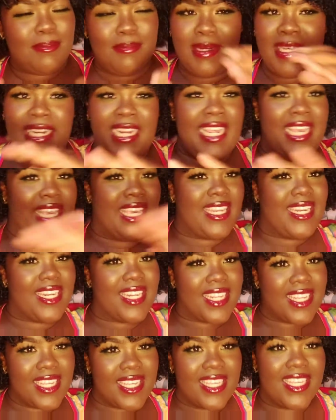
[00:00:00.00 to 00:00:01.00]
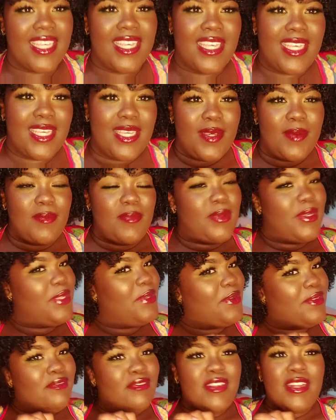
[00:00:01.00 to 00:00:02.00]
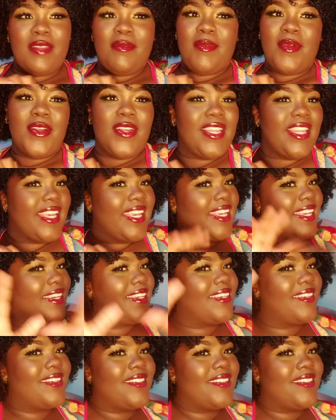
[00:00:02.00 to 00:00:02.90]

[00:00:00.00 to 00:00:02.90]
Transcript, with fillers: butt naked but you in front of me are like,